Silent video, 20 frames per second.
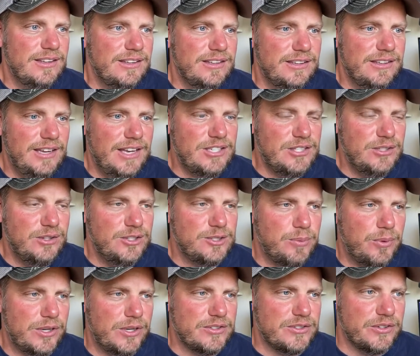yes, you lose
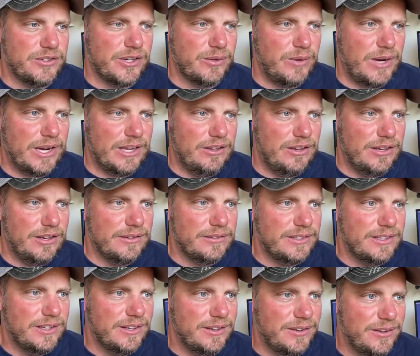points for drinking White Claw.
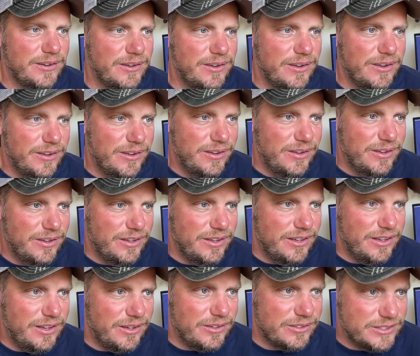
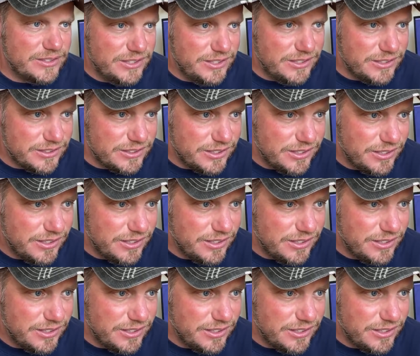Oh, jeez.